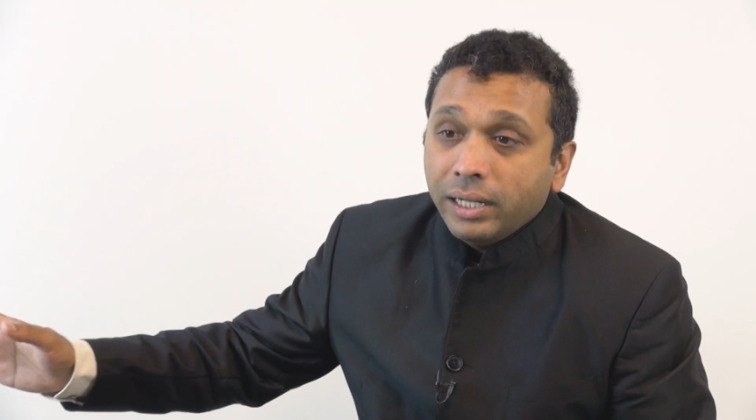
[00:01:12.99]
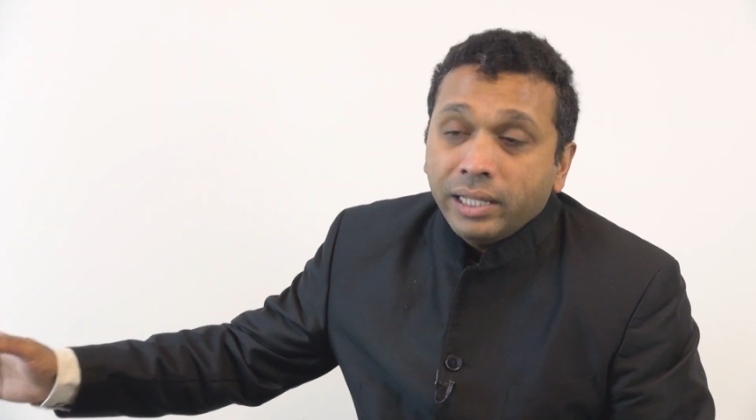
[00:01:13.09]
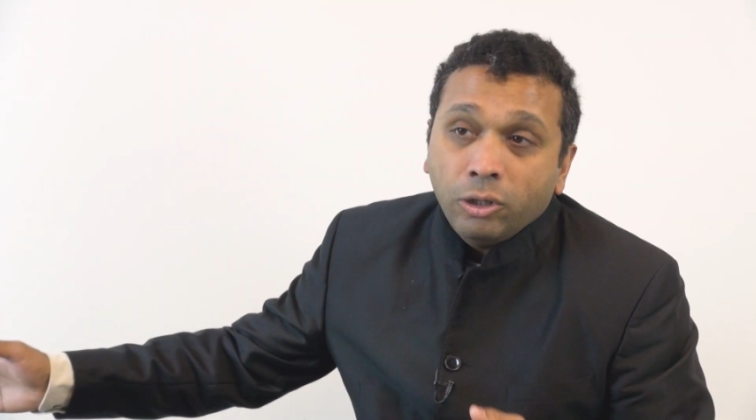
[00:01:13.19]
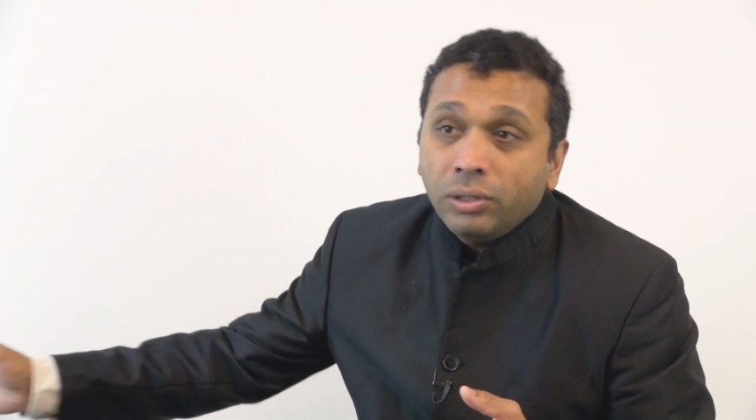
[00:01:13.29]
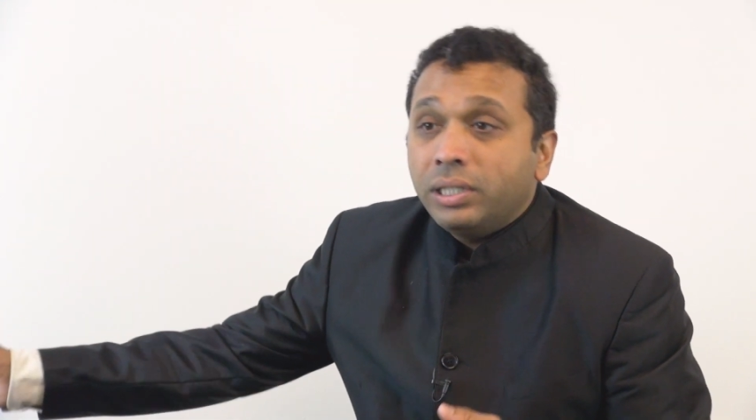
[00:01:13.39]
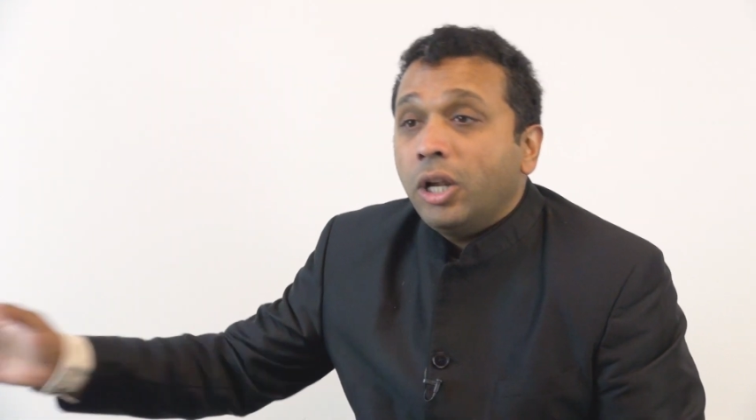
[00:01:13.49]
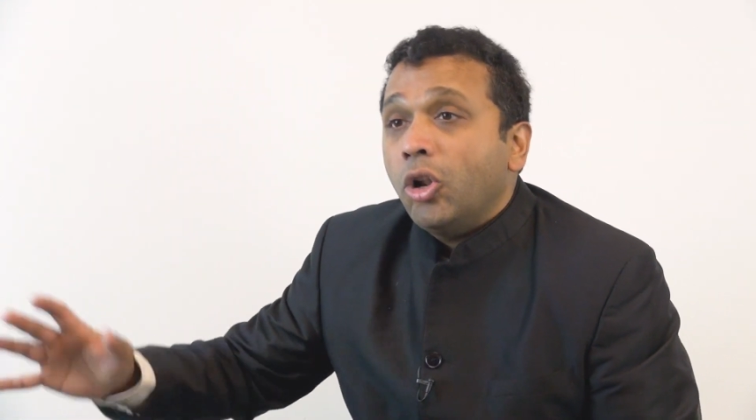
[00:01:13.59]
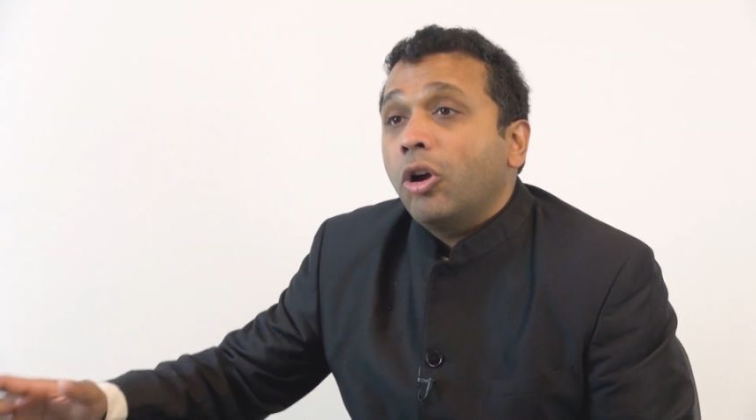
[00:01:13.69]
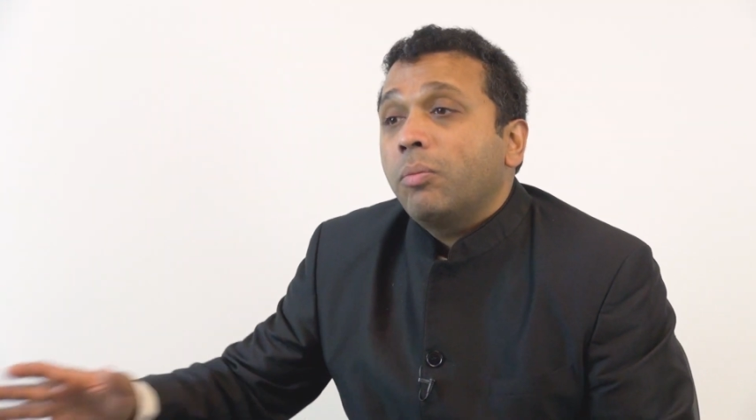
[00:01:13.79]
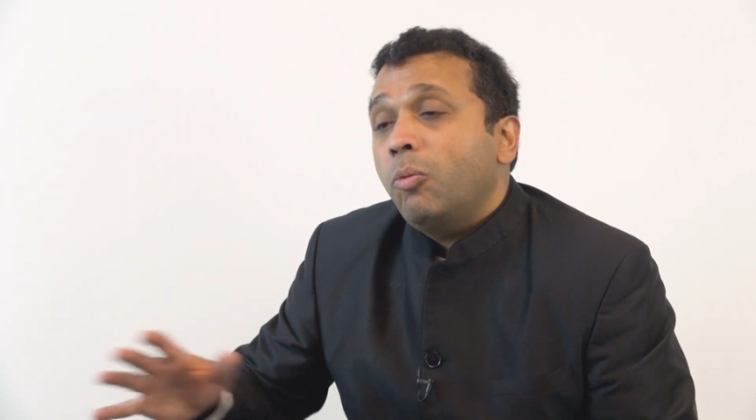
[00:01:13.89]
then you'll see a
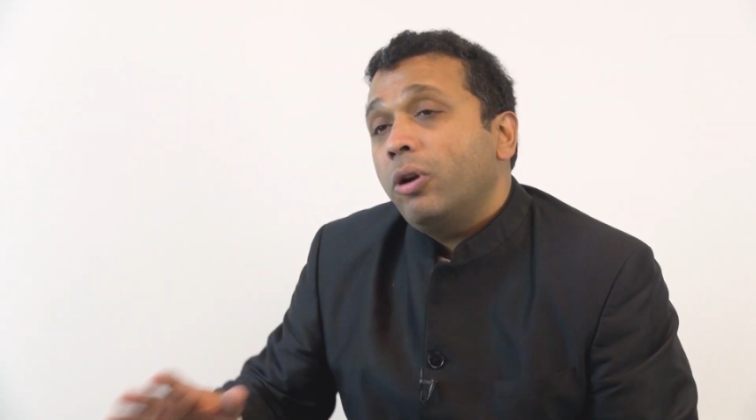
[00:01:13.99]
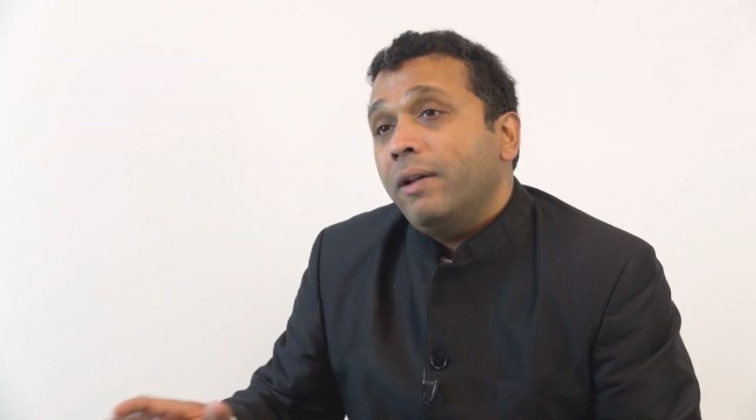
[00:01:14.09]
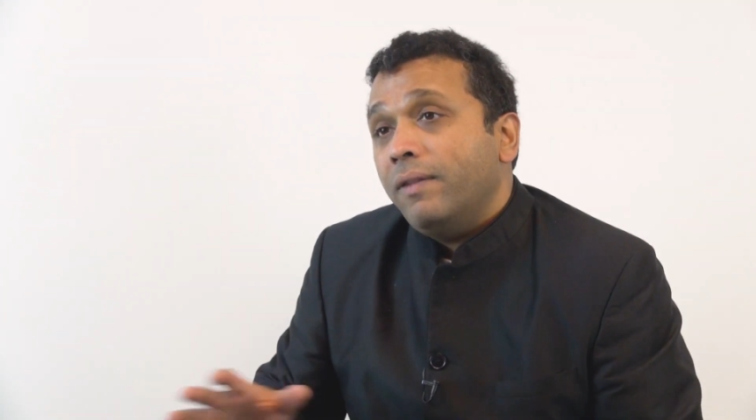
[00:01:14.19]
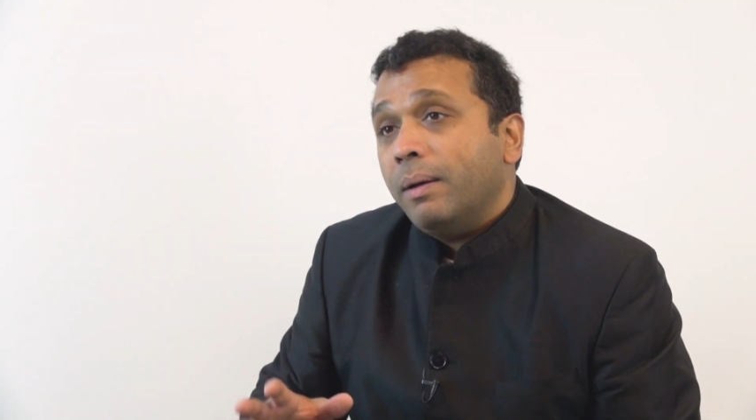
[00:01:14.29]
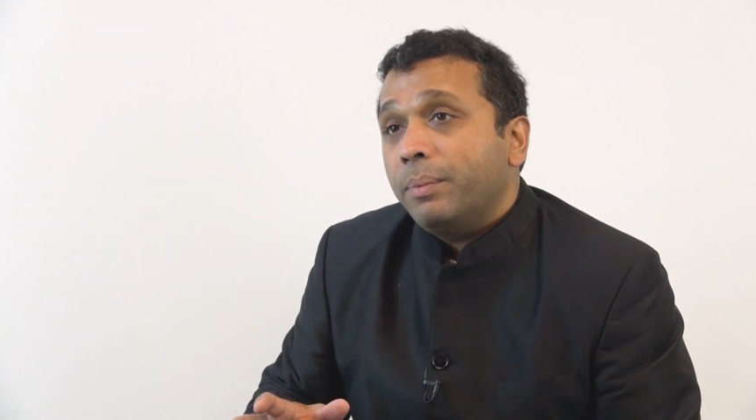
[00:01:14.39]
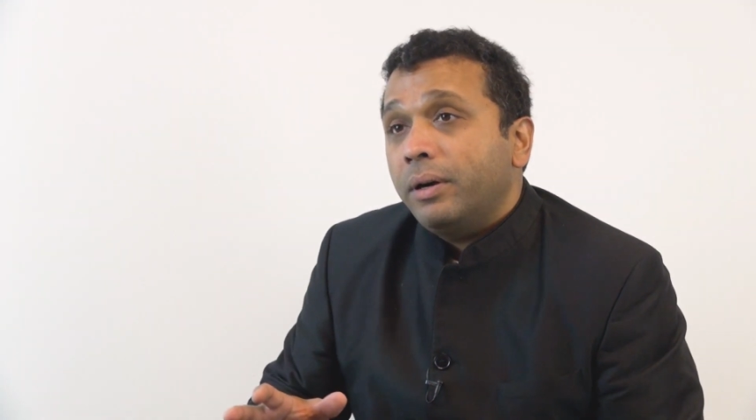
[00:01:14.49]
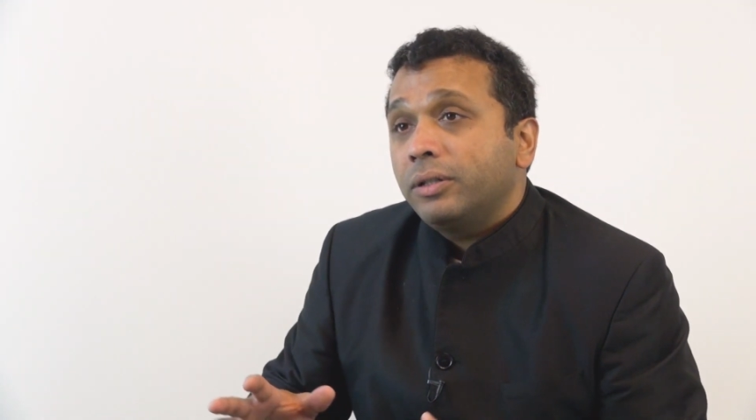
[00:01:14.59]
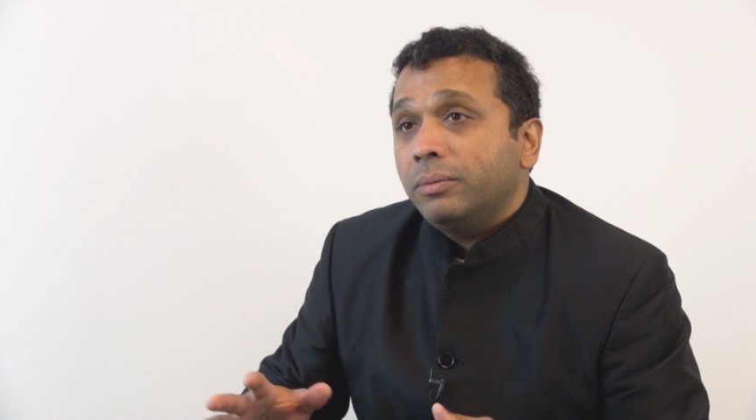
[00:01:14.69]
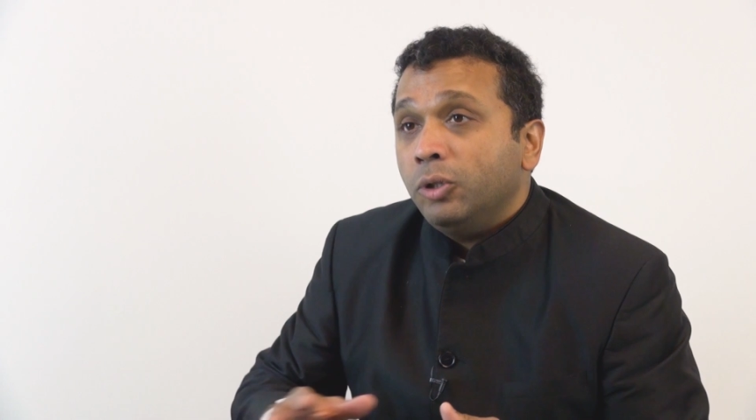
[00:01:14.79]
lot more developers